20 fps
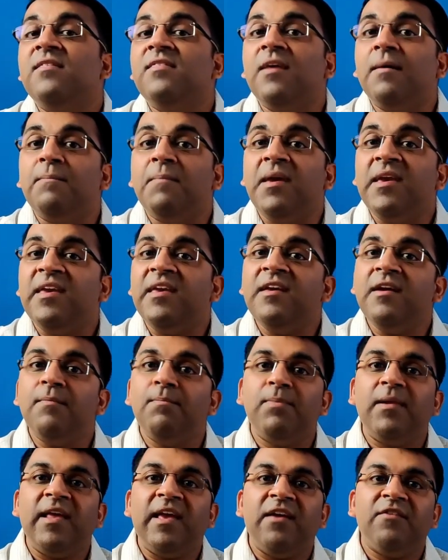They're making a
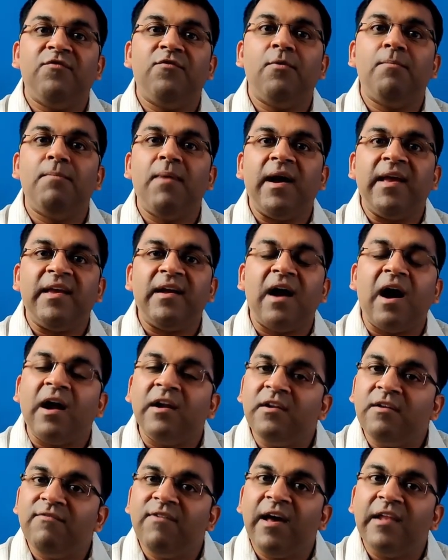play for buying
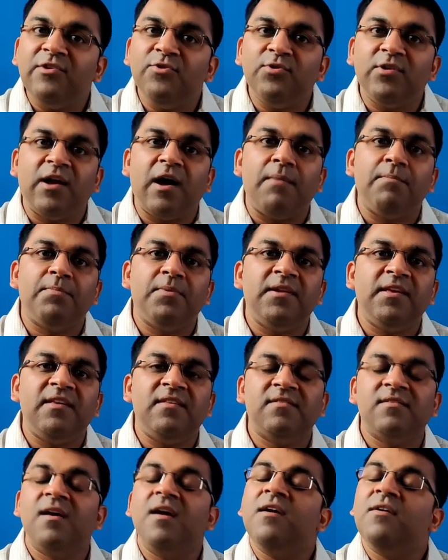undervalued
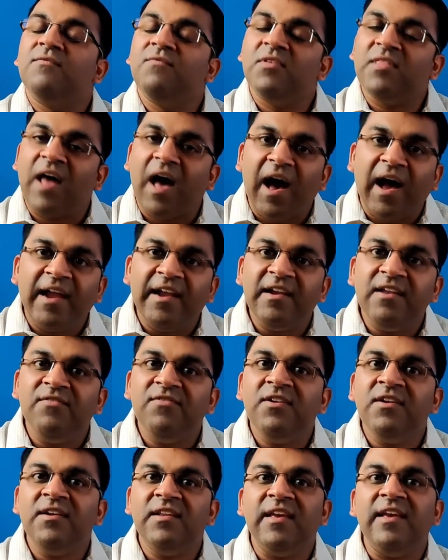companies with high
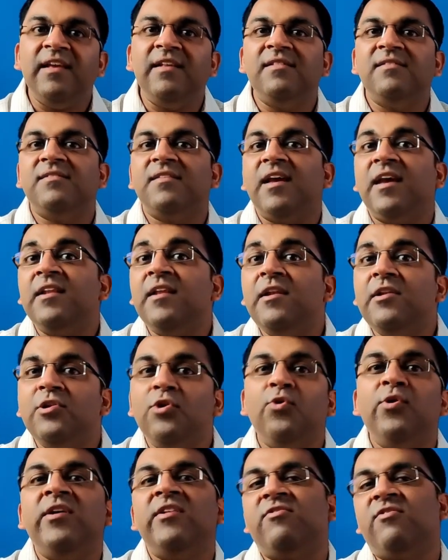dividend yields in a
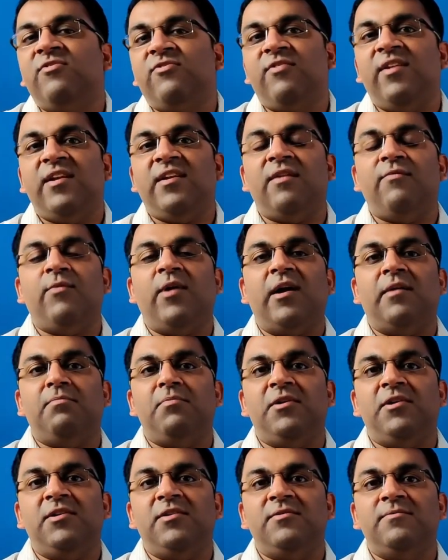low interest rate
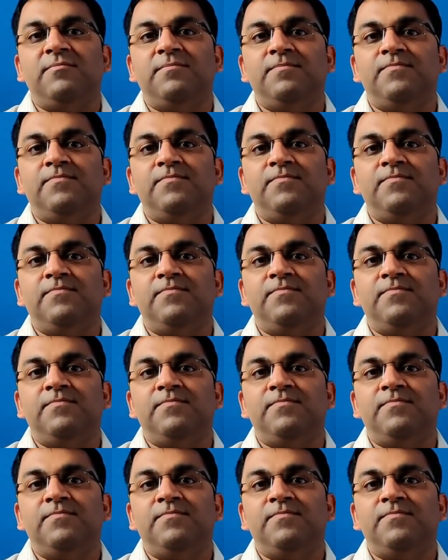environment.